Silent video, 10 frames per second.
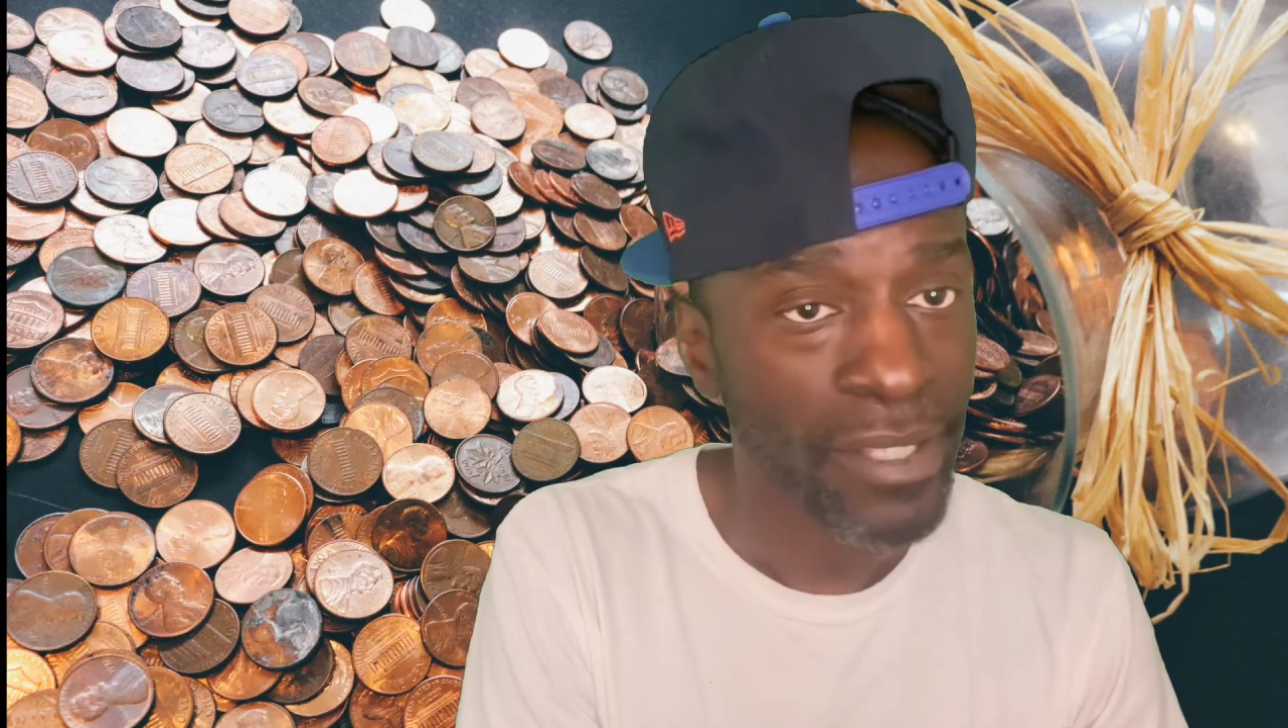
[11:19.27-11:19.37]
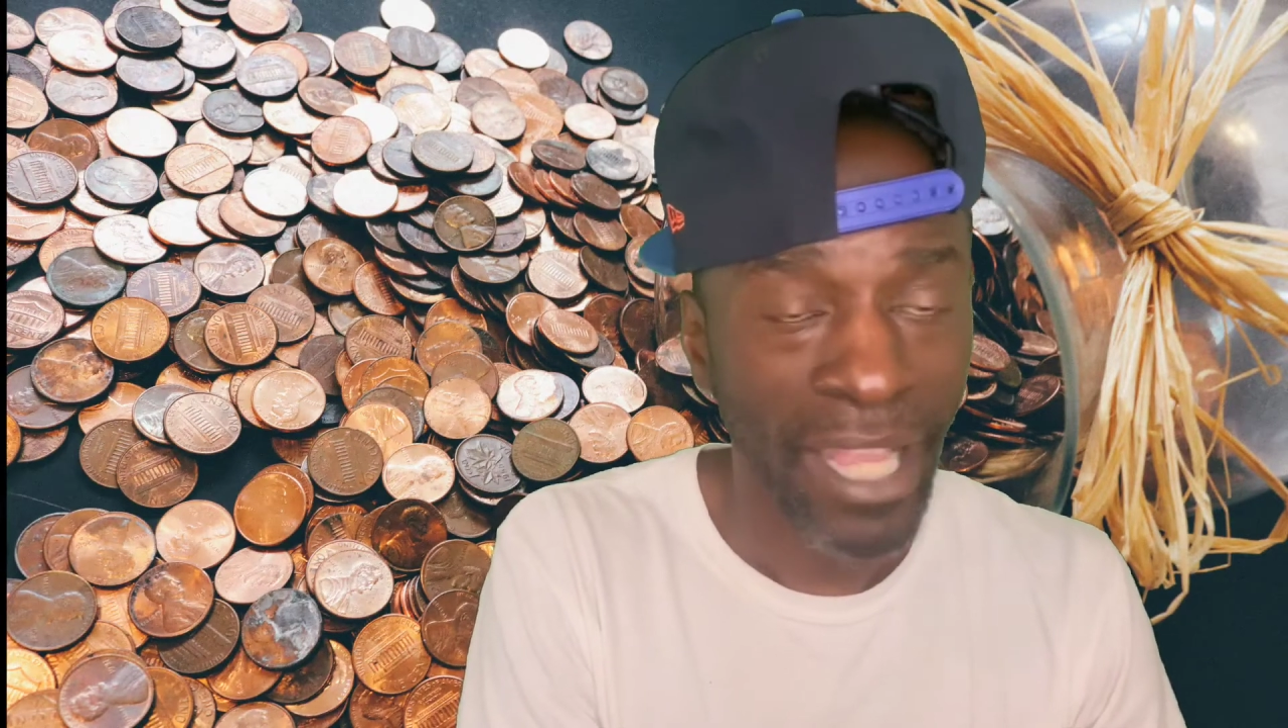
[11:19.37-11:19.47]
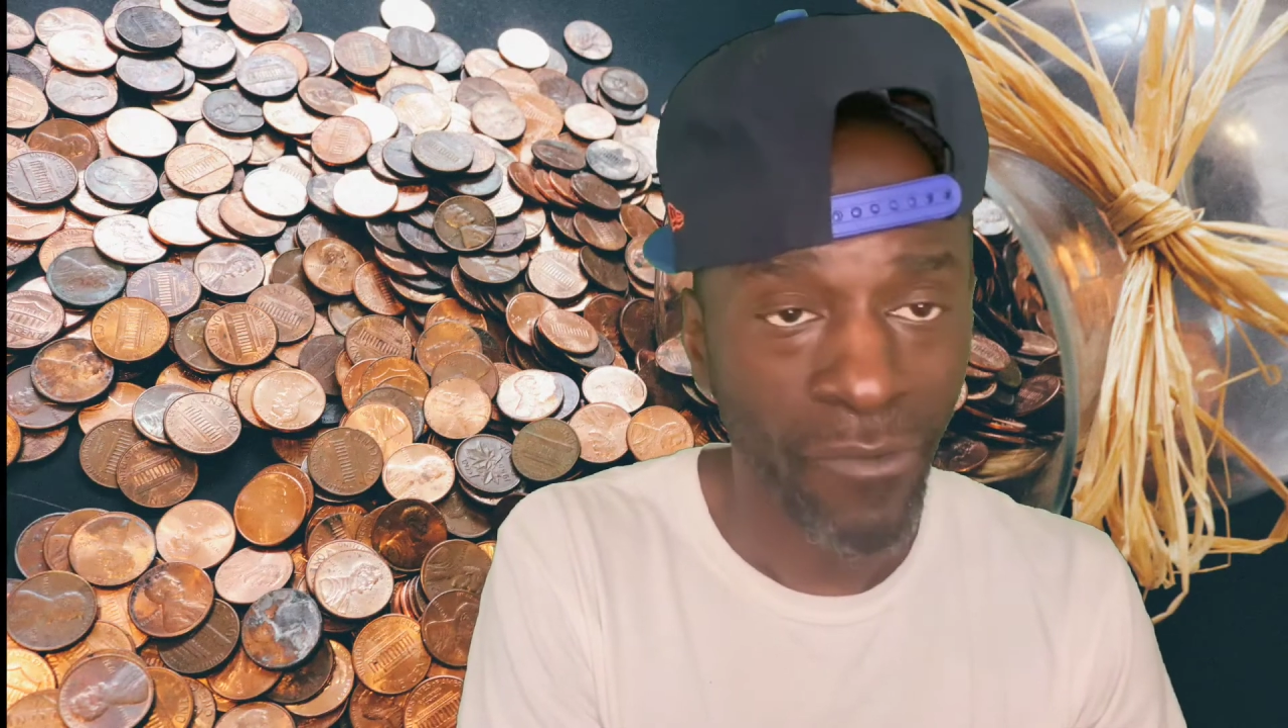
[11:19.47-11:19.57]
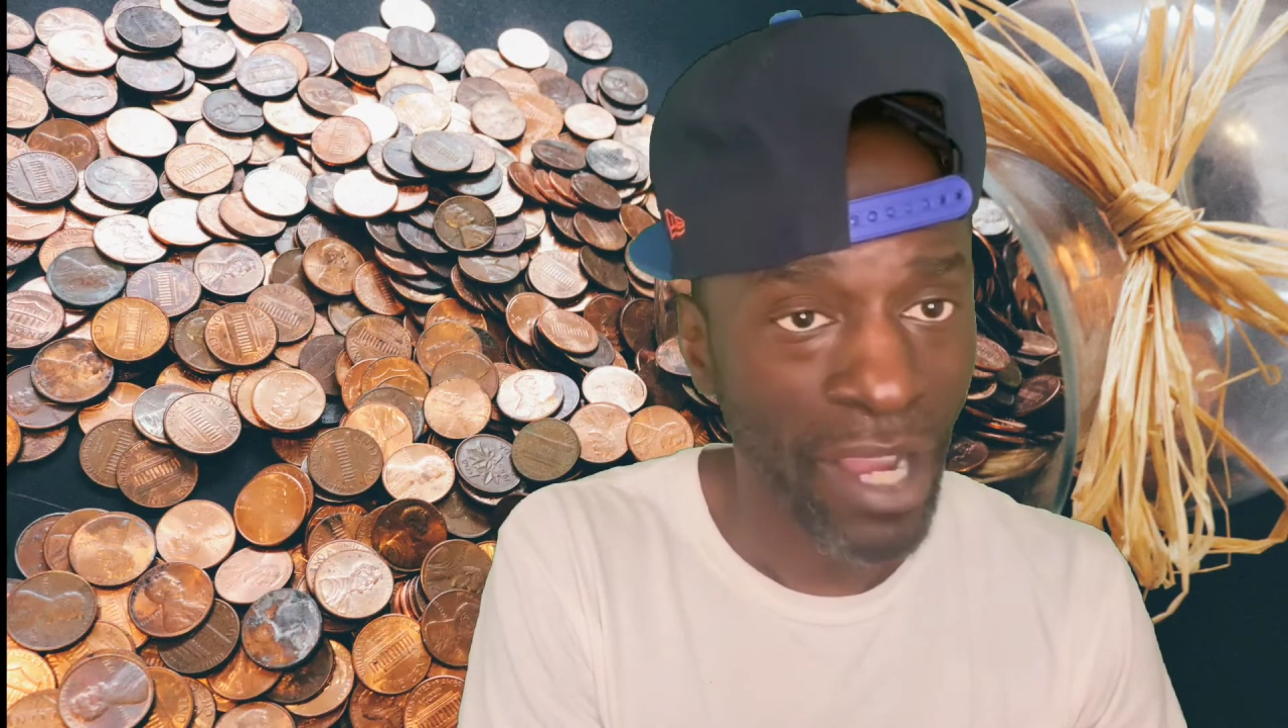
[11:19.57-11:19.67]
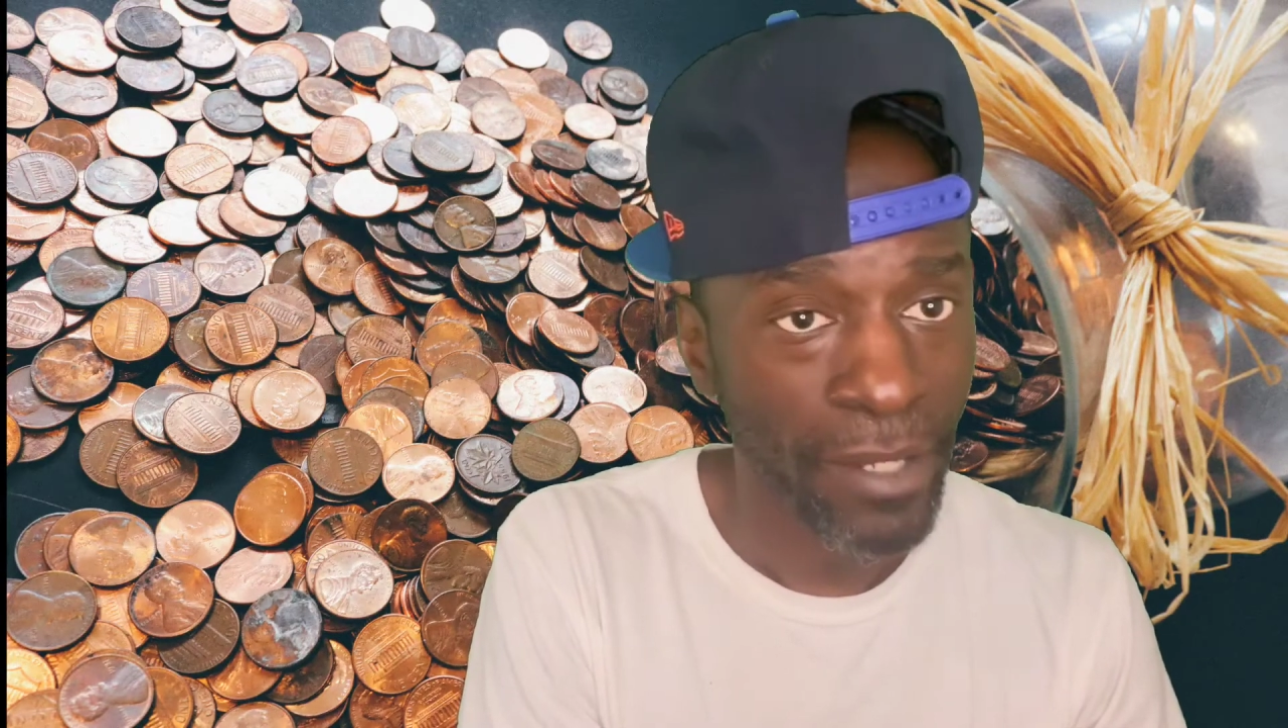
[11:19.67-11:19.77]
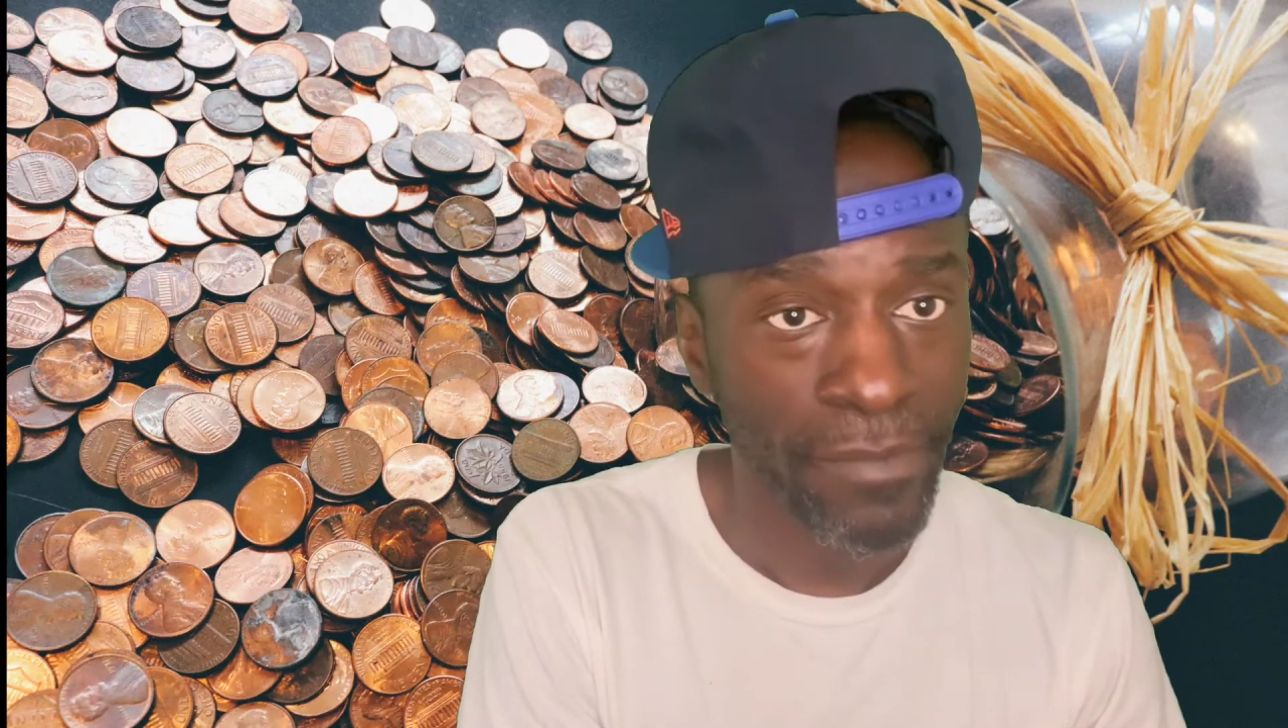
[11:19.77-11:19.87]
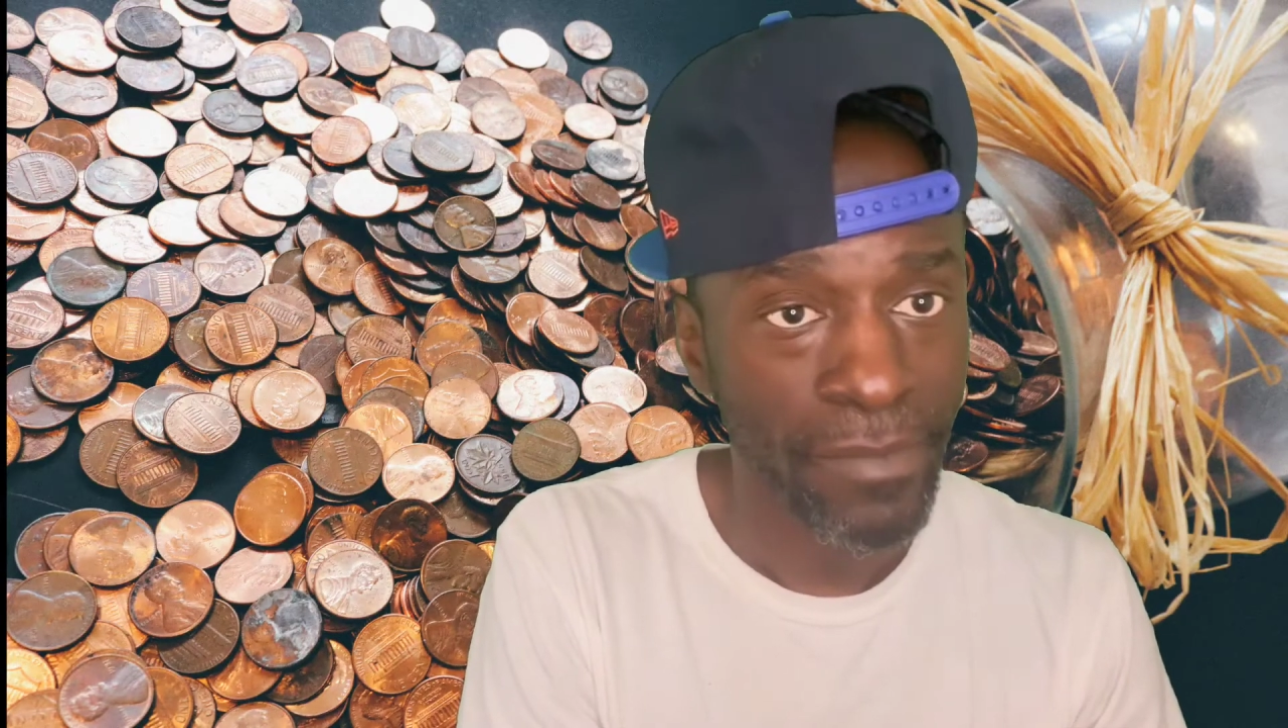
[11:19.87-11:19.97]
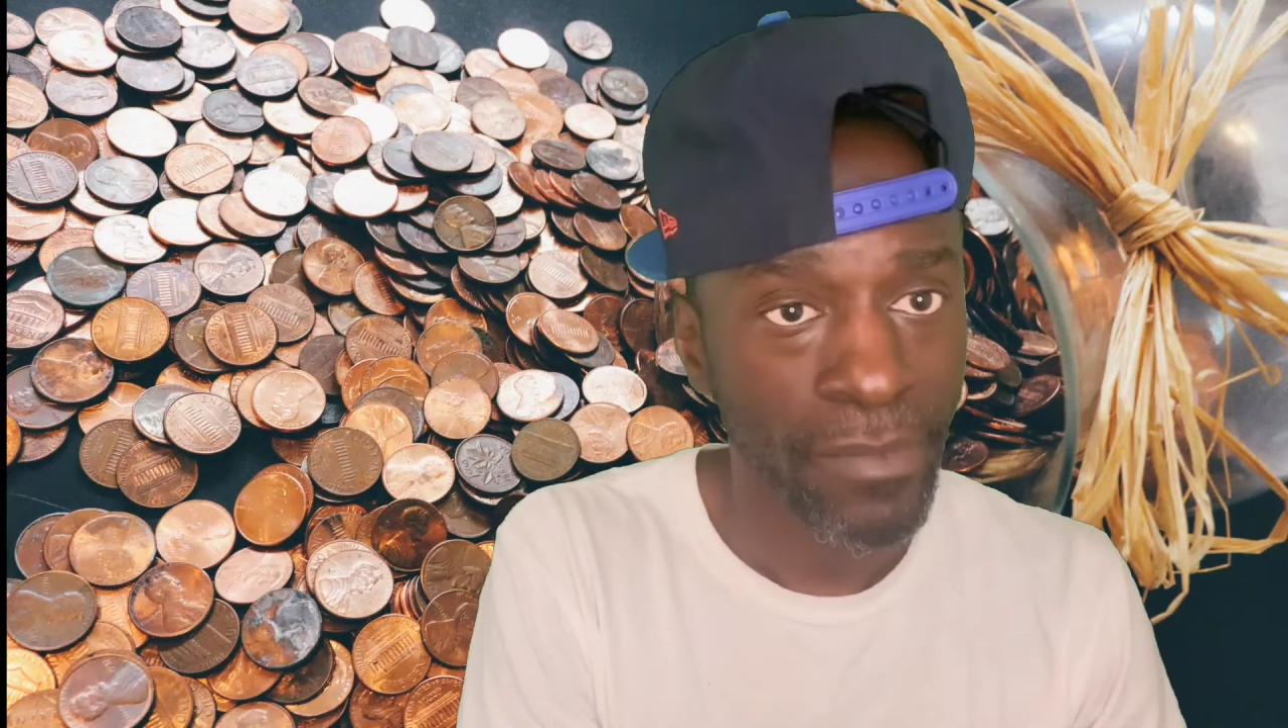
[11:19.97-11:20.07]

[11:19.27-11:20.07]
It's not right.